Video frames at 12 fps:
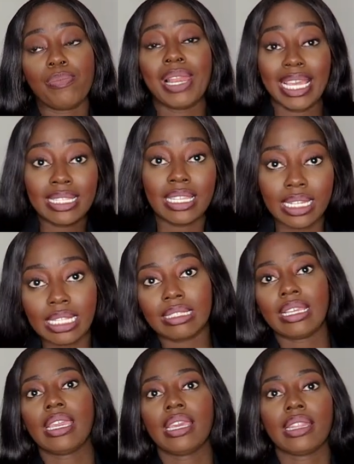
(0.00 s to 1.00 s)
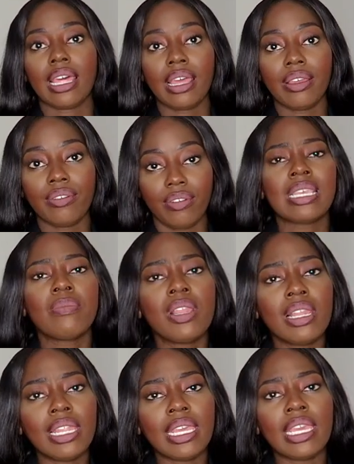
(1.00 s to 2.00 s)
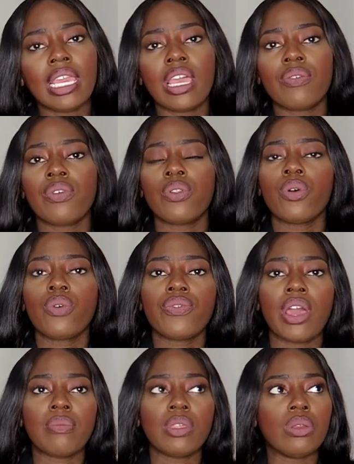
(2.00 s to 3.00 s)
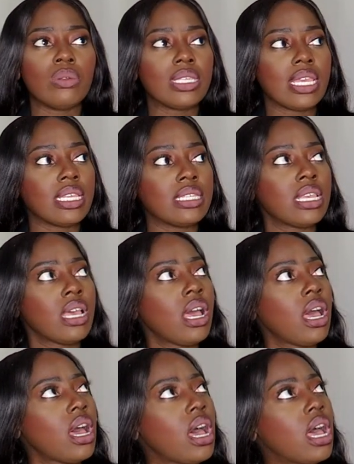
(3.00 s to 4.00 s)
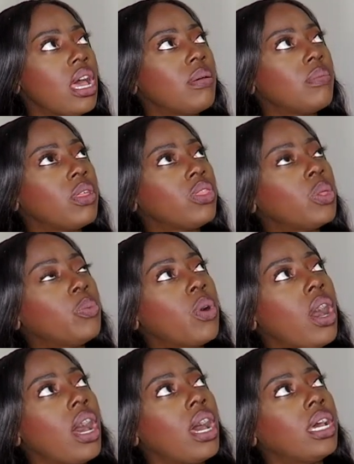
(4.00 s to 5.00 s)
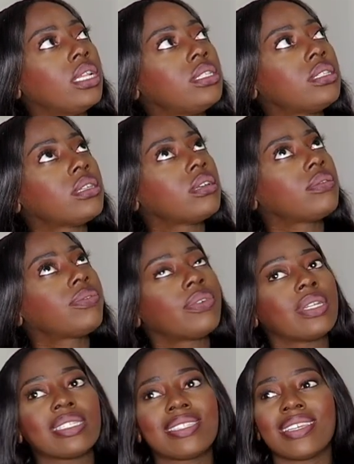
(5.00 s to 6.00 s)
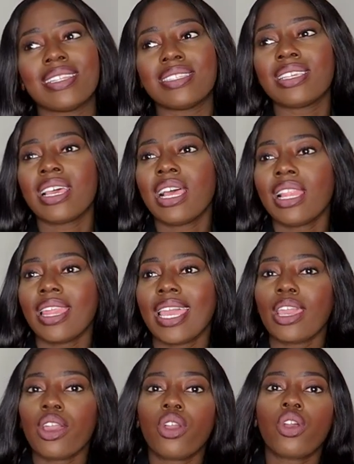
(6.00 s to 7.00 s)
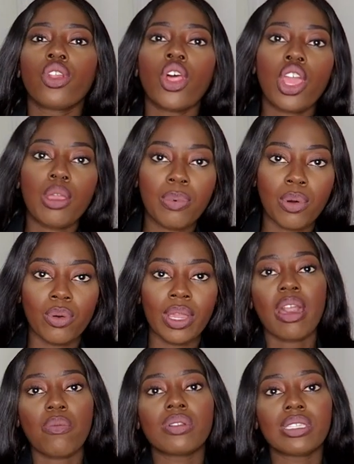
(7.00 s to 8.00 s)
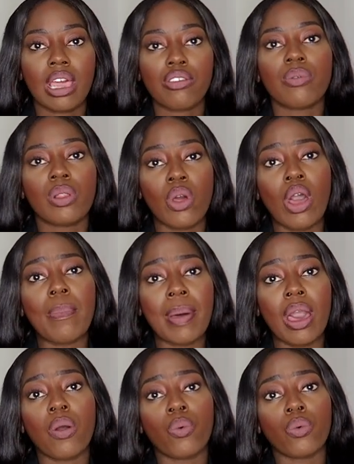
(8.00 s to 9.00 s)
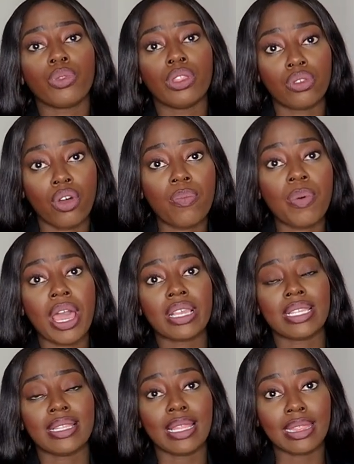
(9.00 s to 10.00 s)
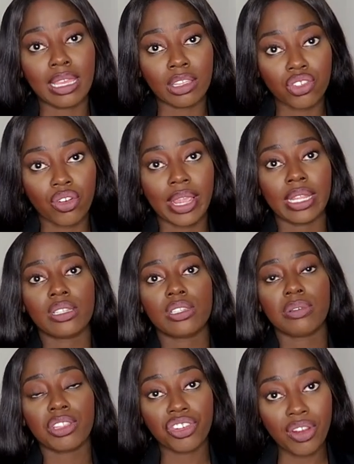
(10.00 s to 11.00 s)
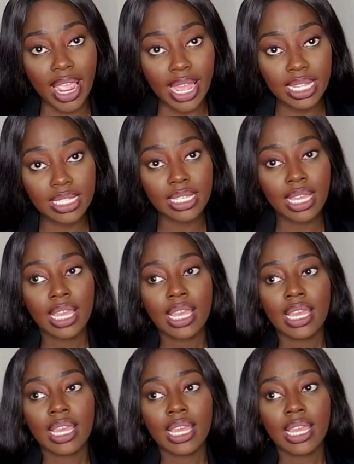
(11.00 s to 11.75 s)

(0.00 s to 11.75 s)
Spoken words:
blatantly saying that. Similarly, if a law firm uses the word, for instance, like global, that will tell you a lot about the sort of person that they are trying to attract.